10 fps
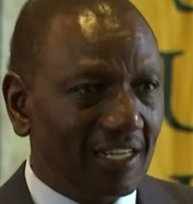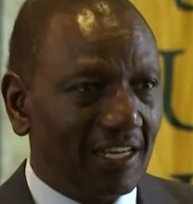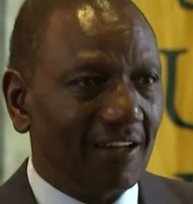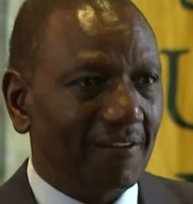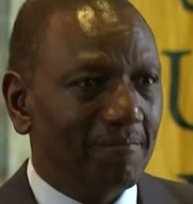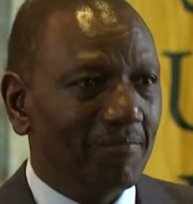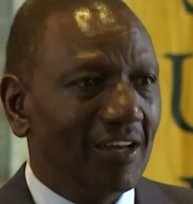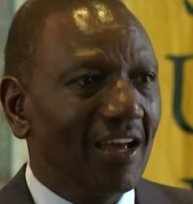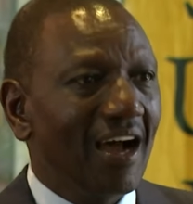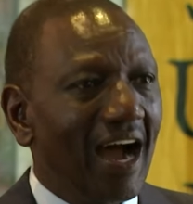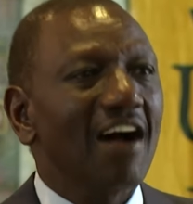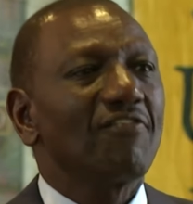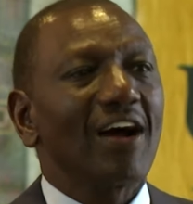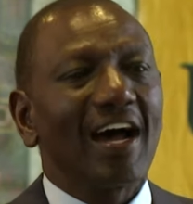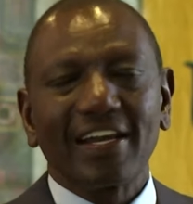here have
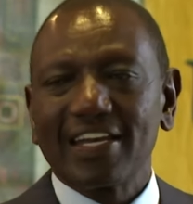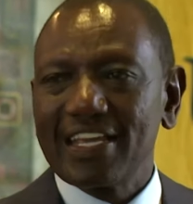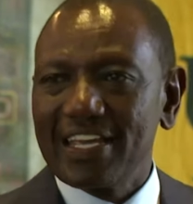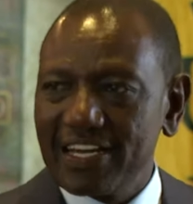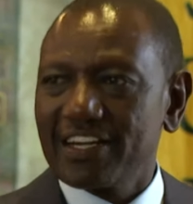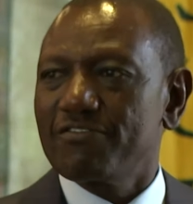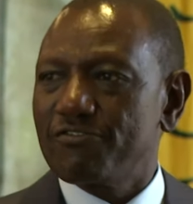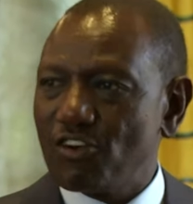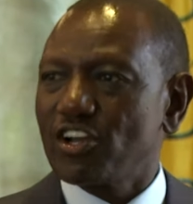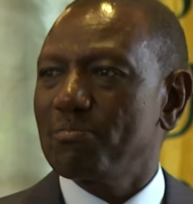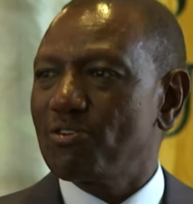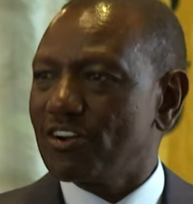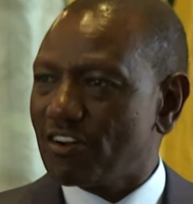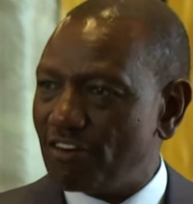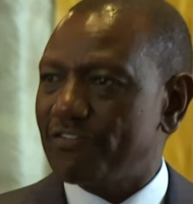an irrevocable
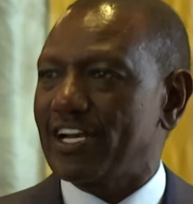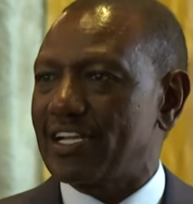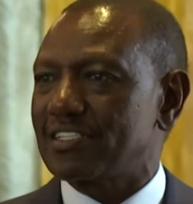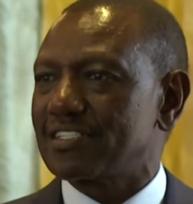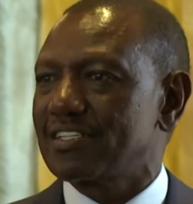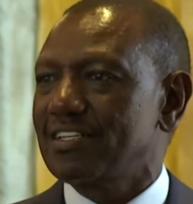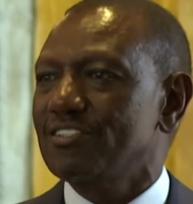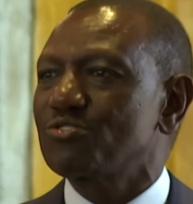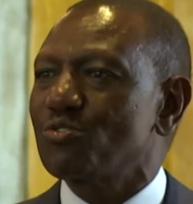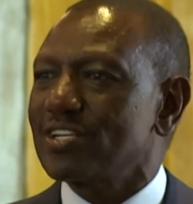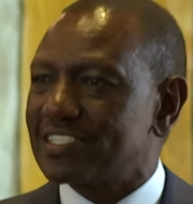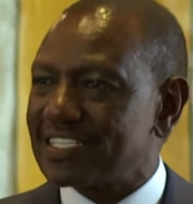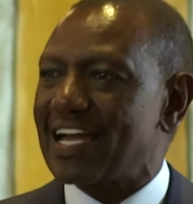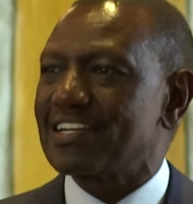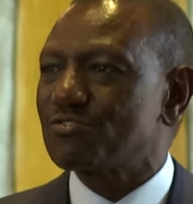covenant to
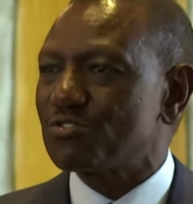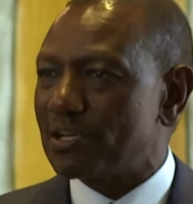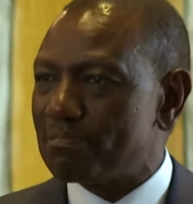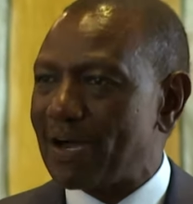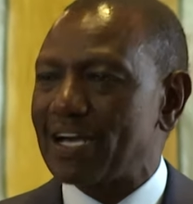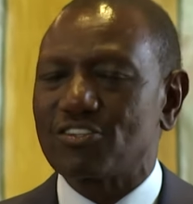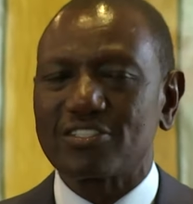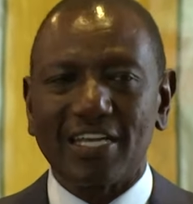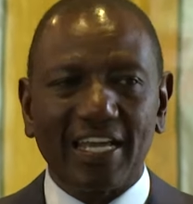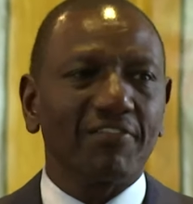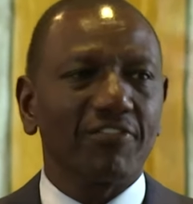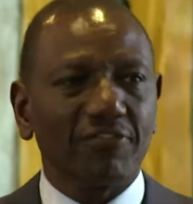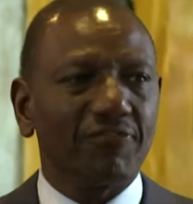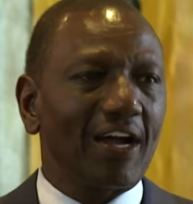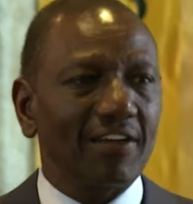return to the ballot every
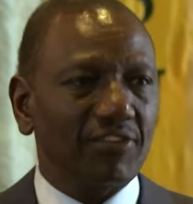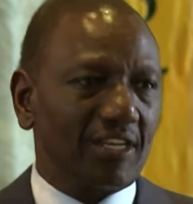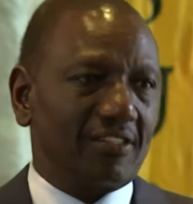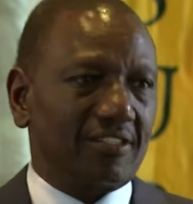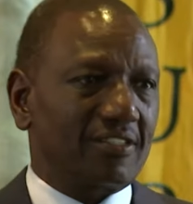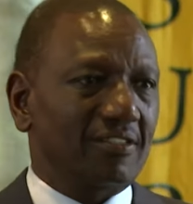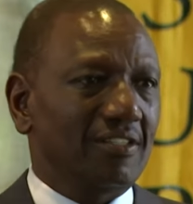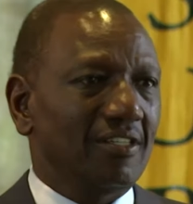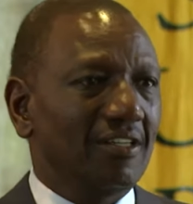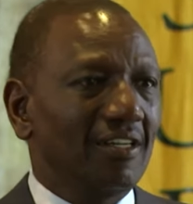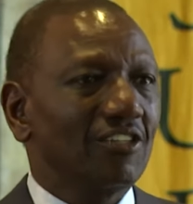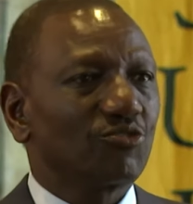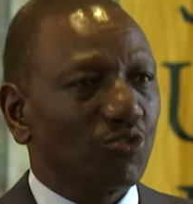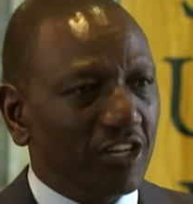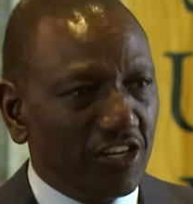5 years,
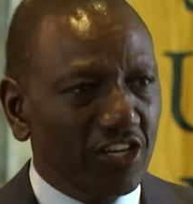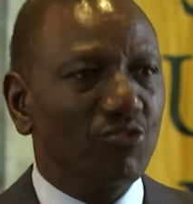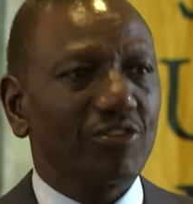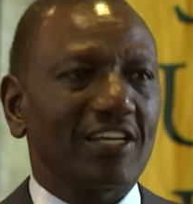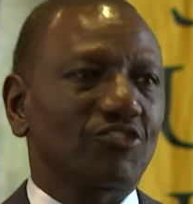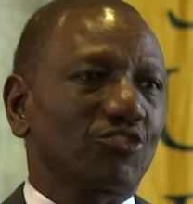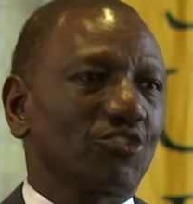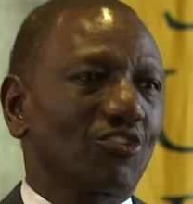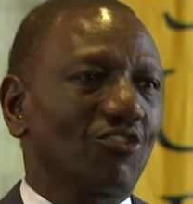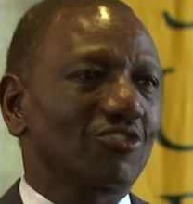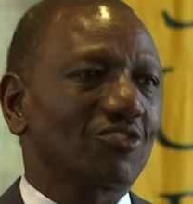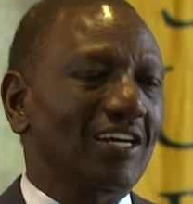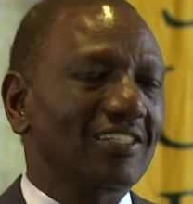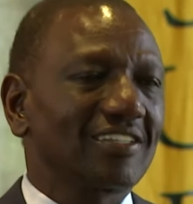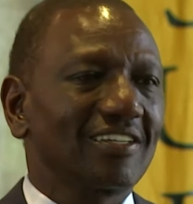to renew their social
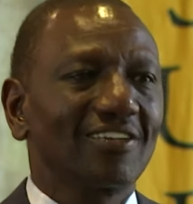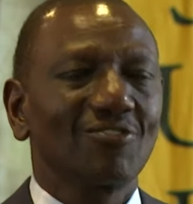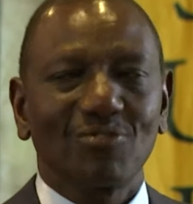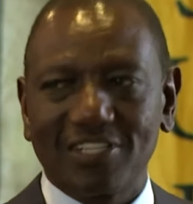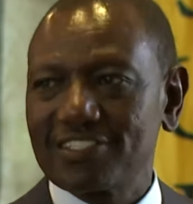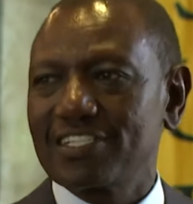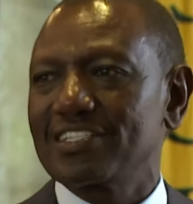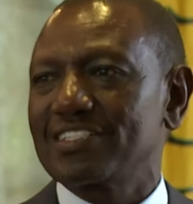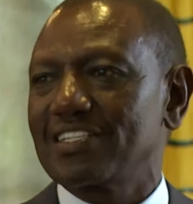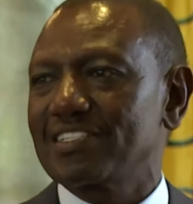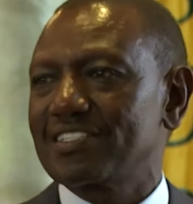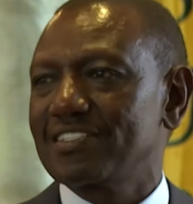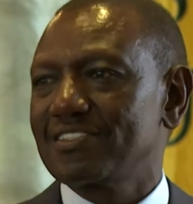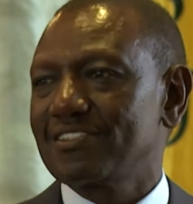contract with the citizens.